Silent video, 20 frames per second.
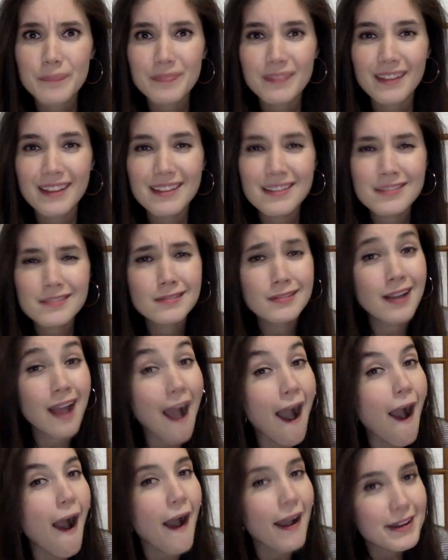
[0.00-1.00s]
is
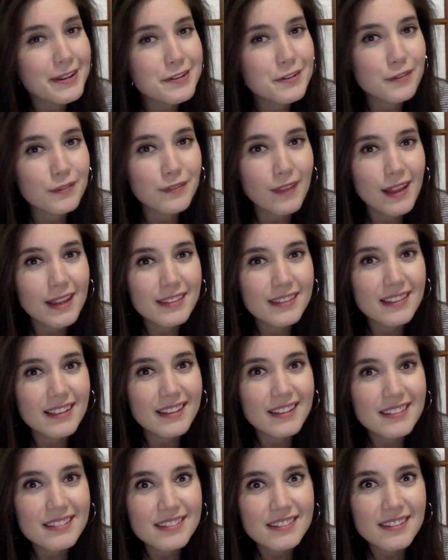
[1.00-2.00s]
kind of like
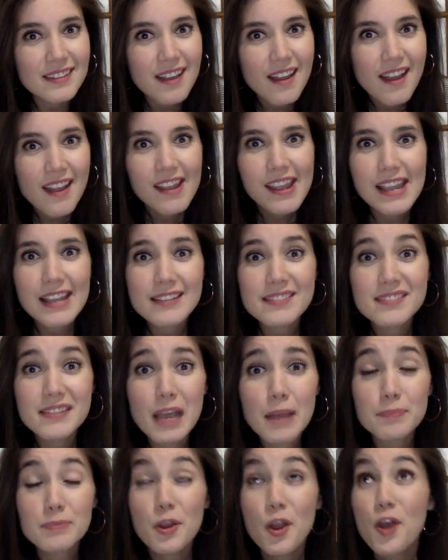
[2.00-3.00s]
this,
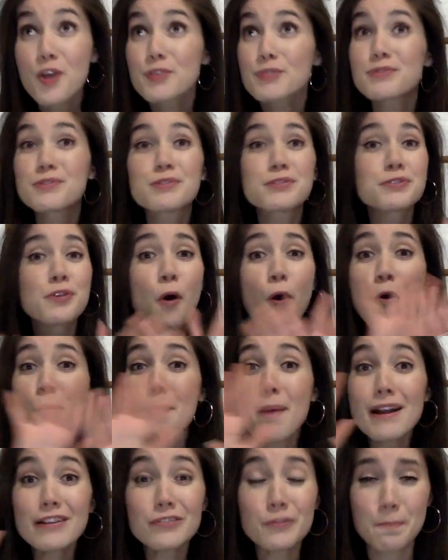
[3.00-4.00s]
except so
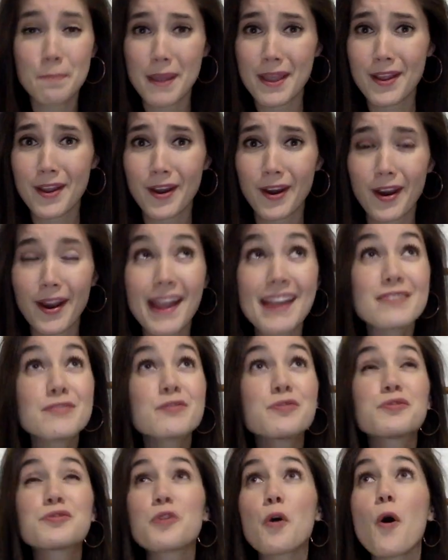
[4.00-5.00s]
much bigger and
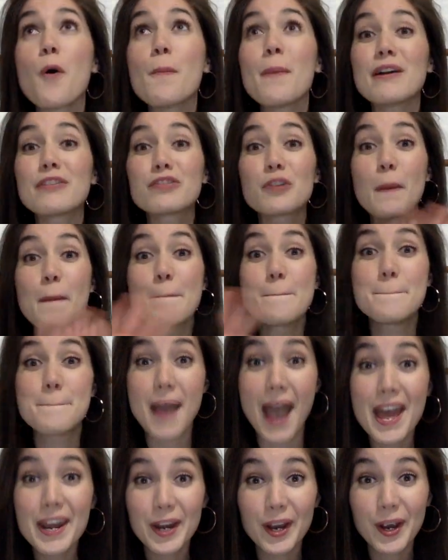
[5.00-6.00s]
so much
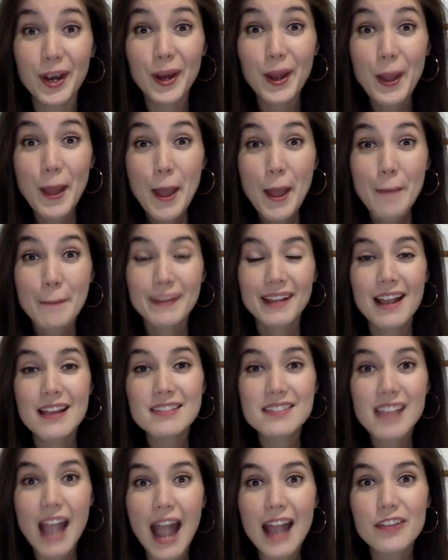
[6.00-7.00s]
better, because
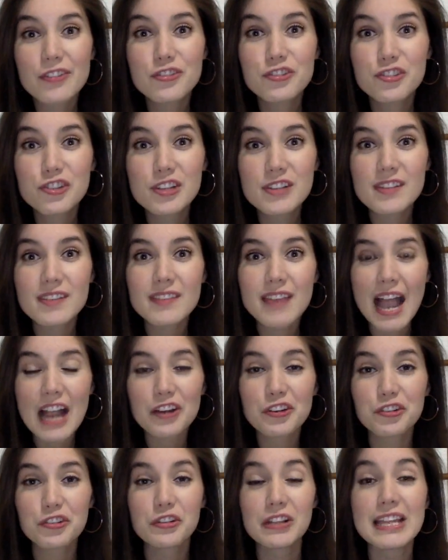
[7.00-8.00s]
guys, Jesus
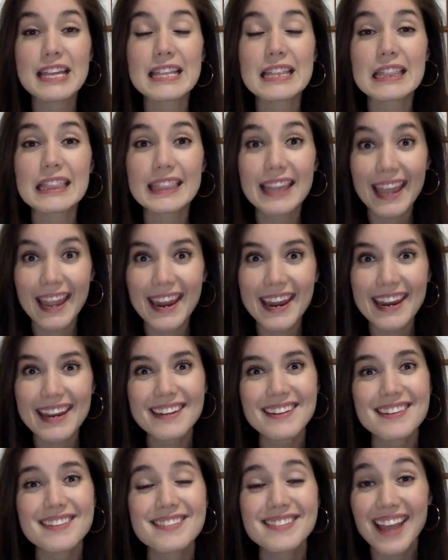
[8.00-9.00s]
actually
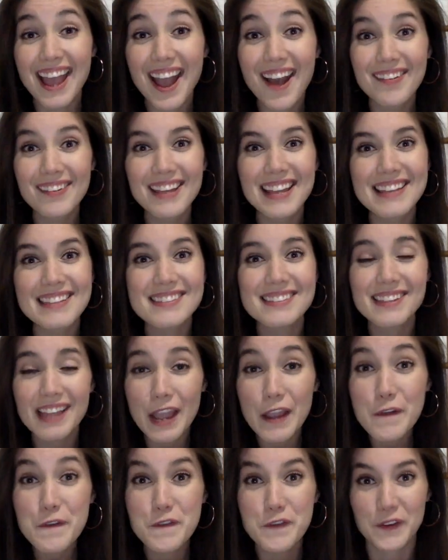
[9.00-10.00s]
laid down his
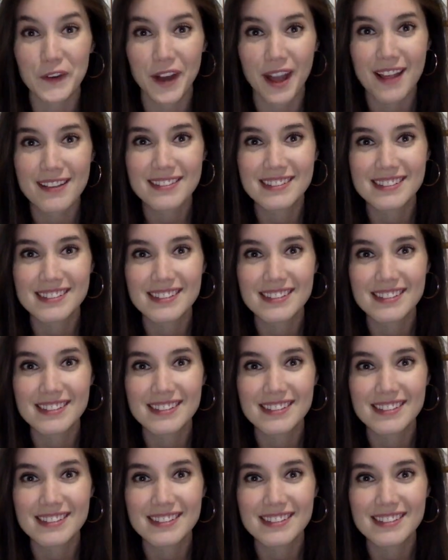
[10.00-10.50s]
life for us.